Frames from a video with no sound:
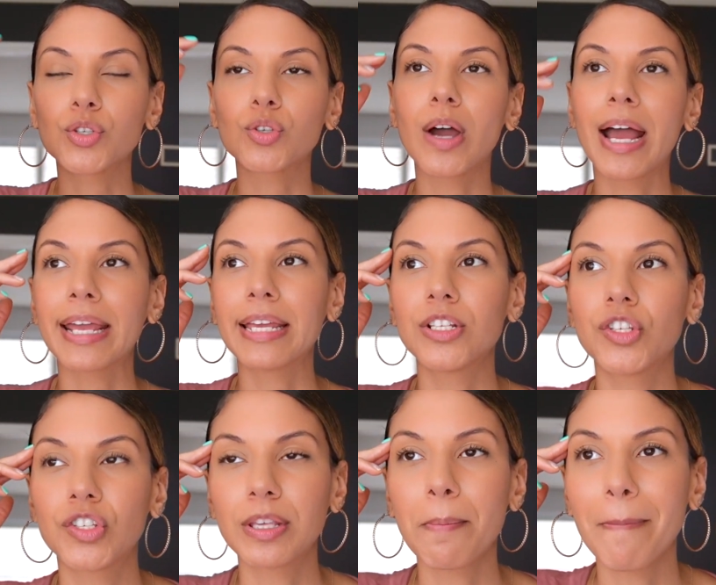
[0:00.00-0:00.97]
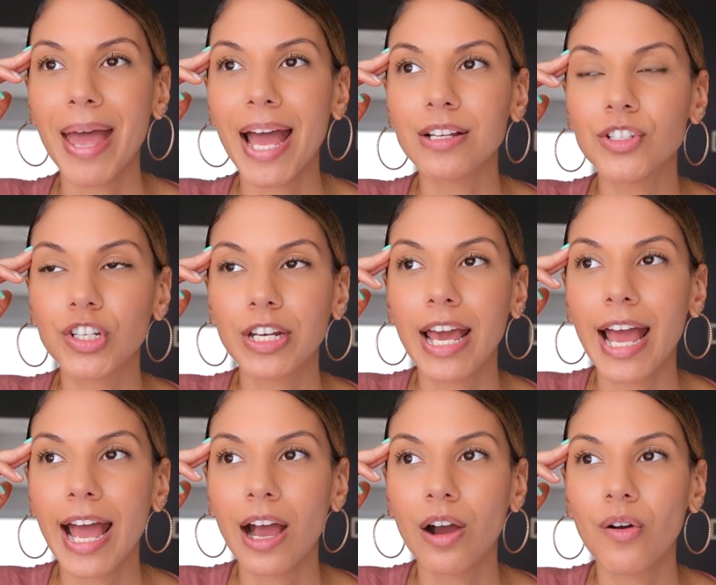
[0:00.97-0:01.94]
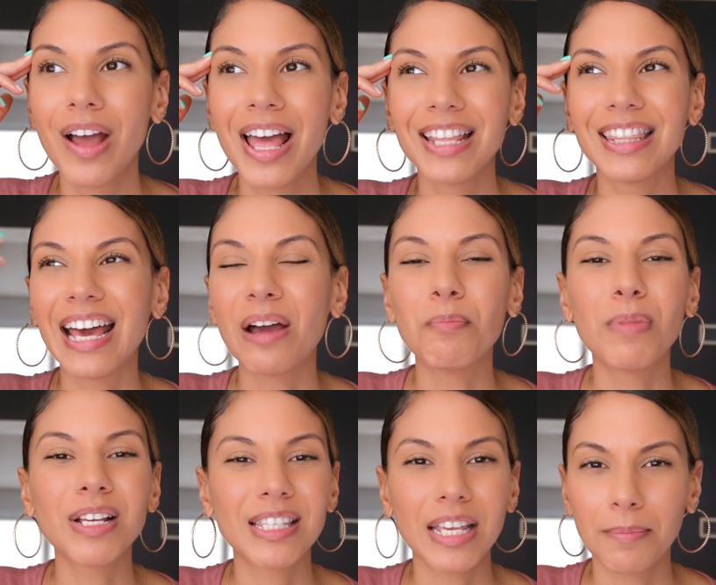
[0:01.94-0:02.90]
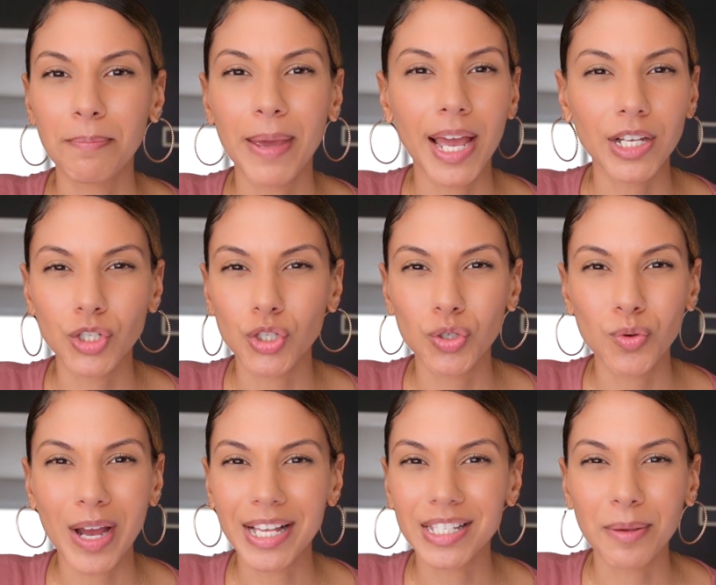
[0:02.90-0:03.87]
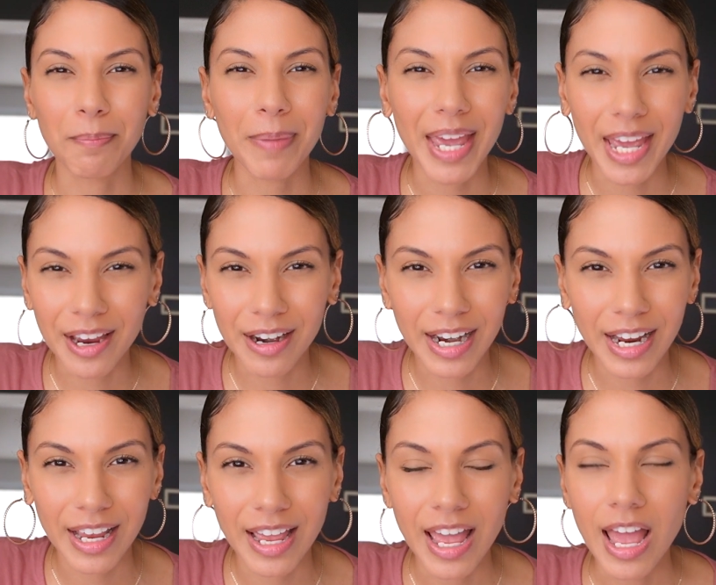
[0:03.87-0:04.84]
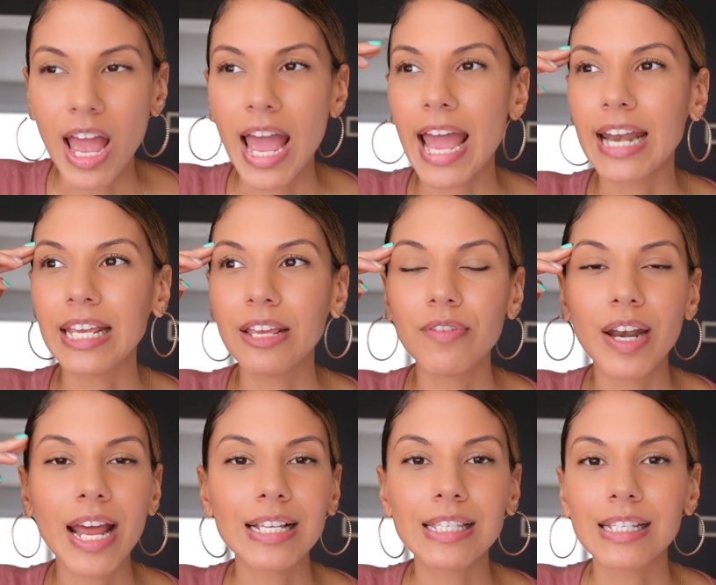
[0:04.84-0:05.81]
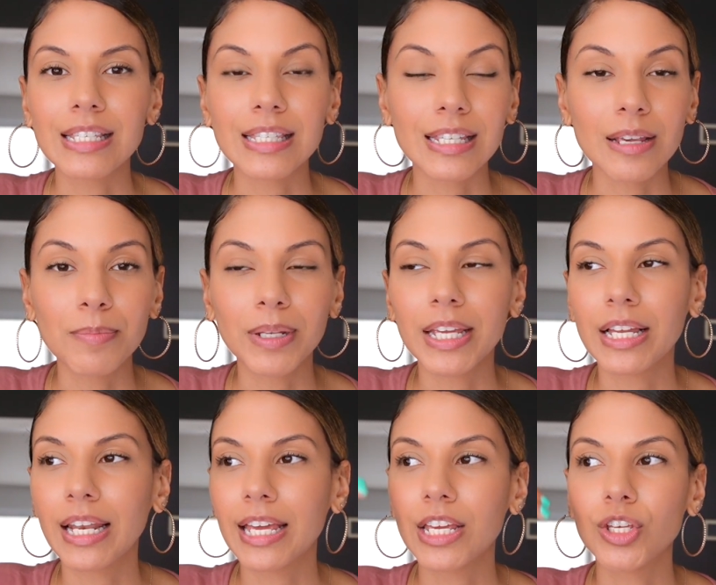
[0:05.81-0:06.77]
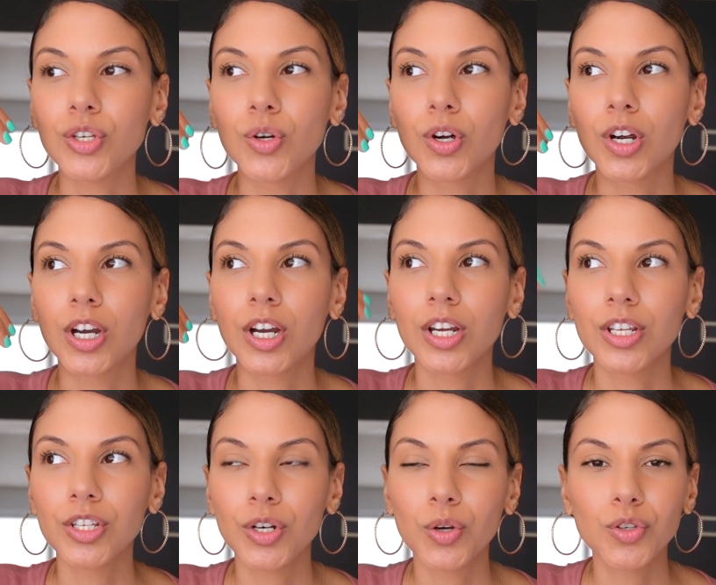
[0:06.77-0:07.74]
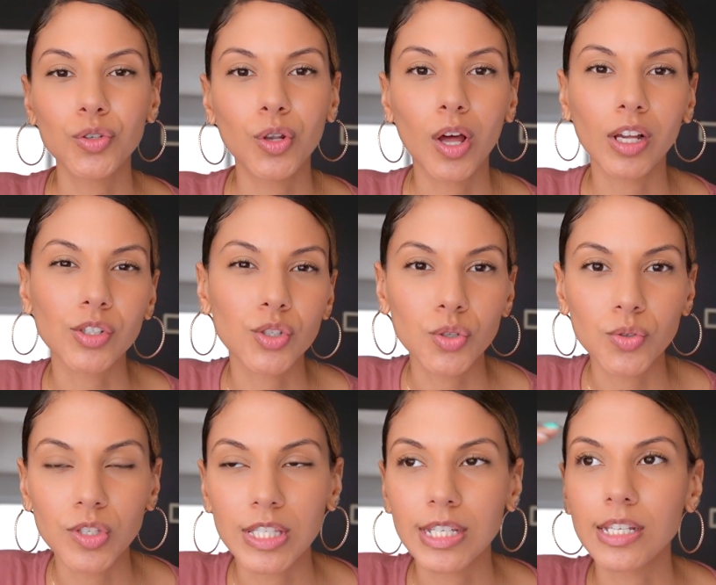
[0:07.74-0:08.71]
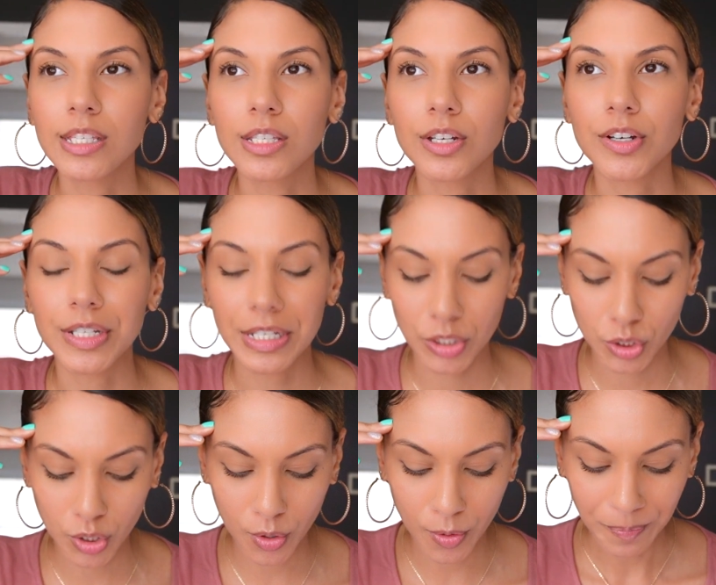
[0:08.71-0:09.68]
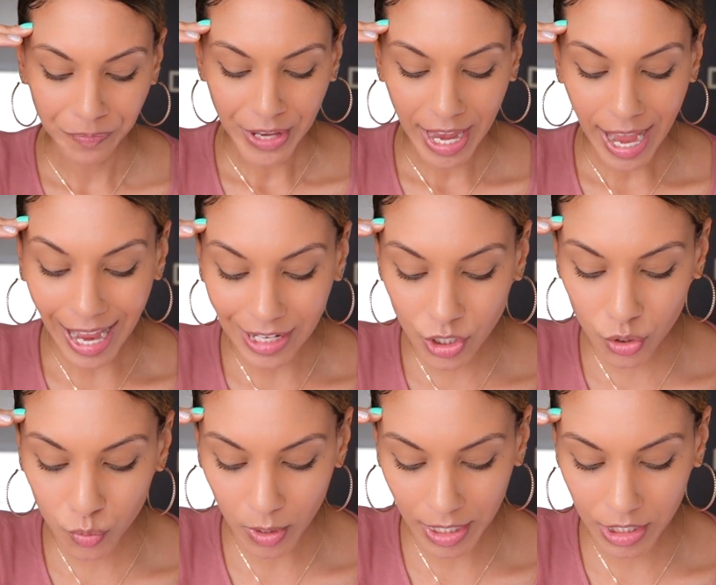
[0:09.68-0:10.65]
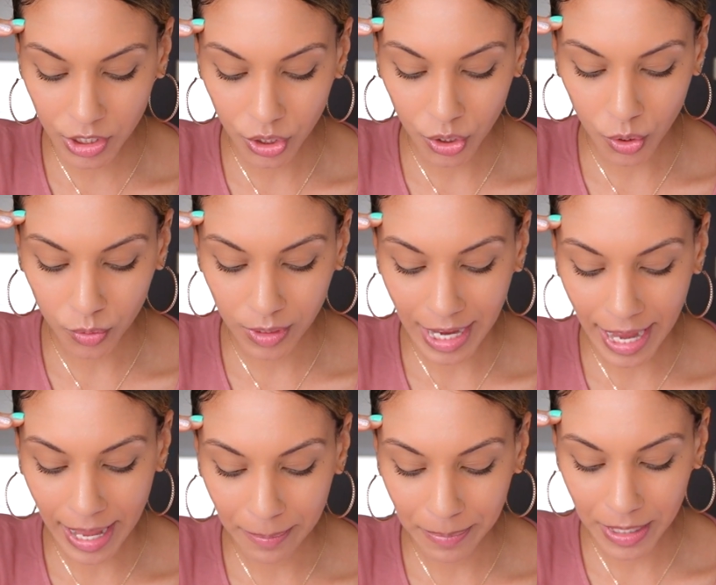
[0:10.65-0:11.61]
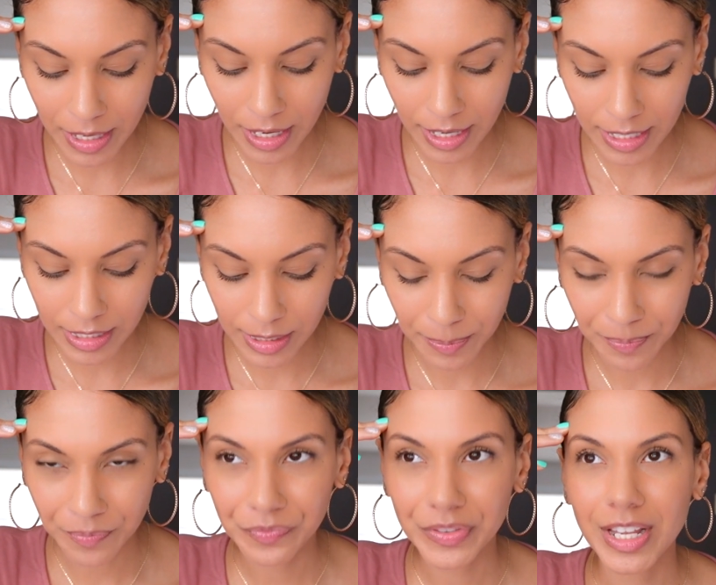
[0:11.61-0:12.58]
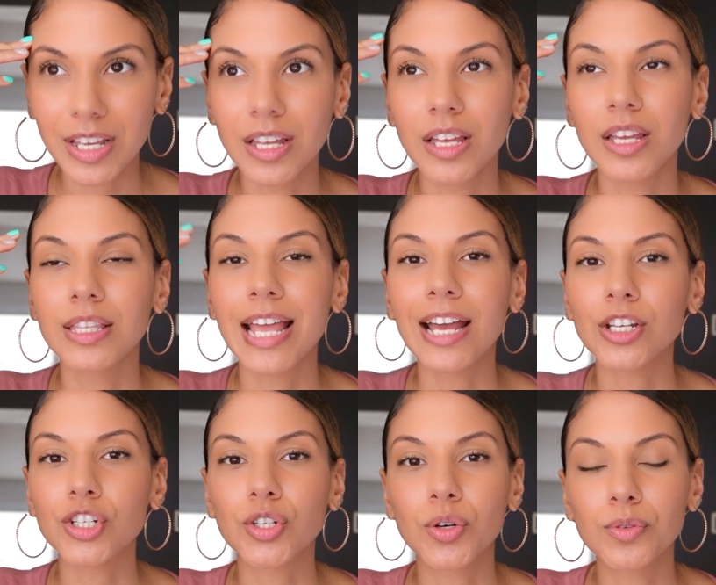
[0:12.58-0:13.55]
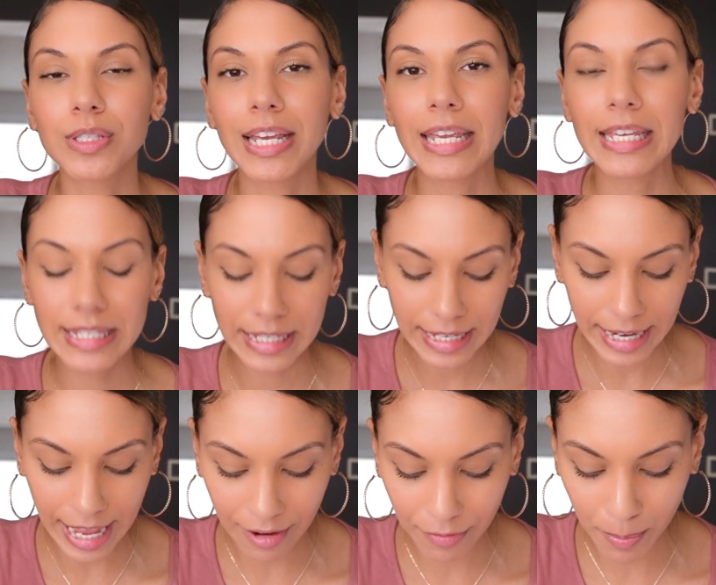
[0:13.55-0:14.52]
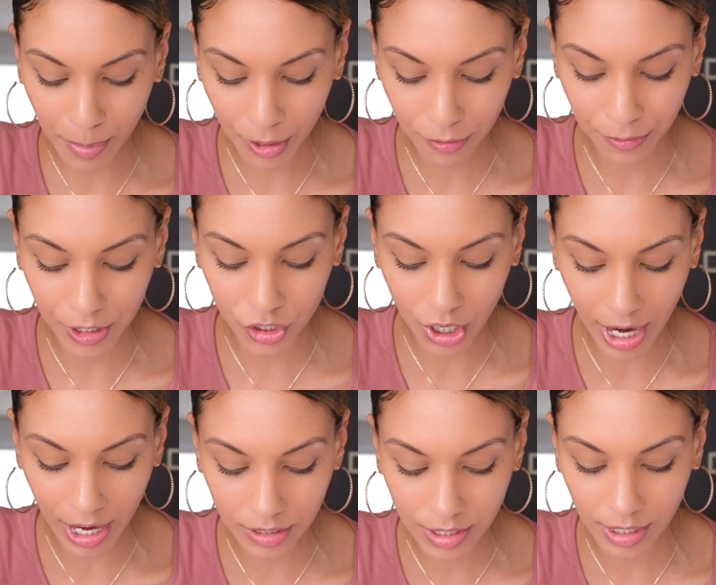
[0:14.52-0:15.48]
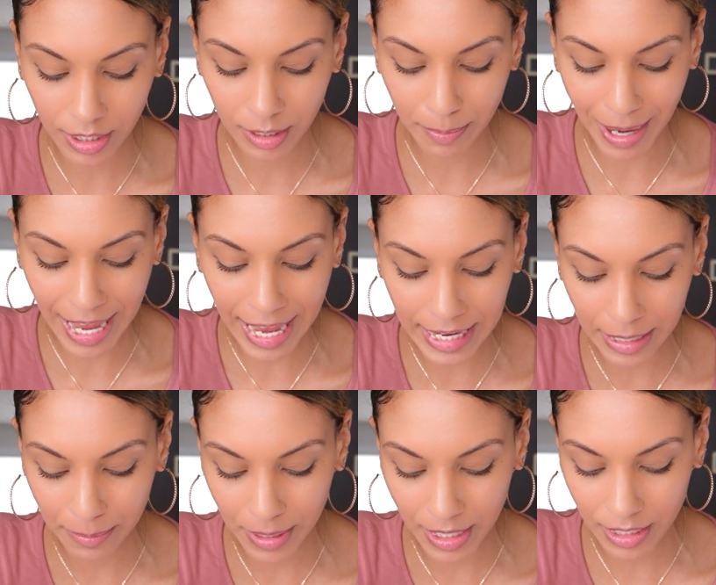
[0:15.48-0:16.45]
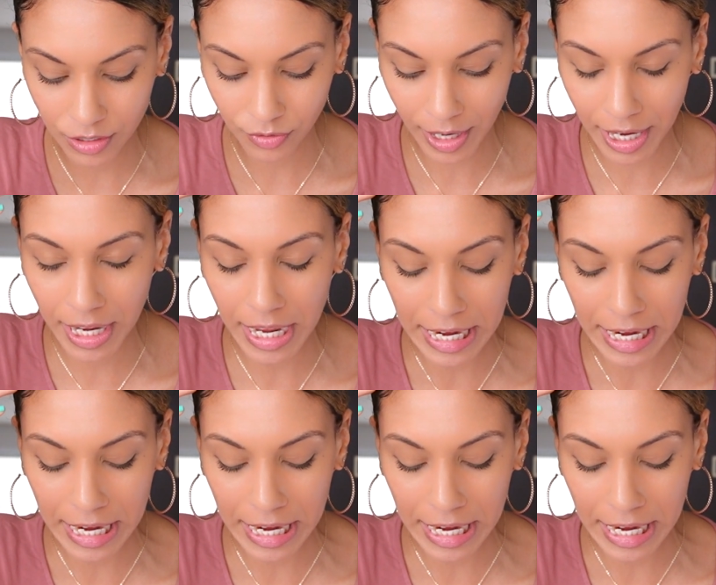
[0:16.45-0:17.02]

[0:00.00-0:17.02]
So I can just imagine how that must impact you as a parent, and even as a sibling, like you lost 2 sisters. And so I just wanted to note that, because that shows that he didn't have a perfect childhood by any means, right?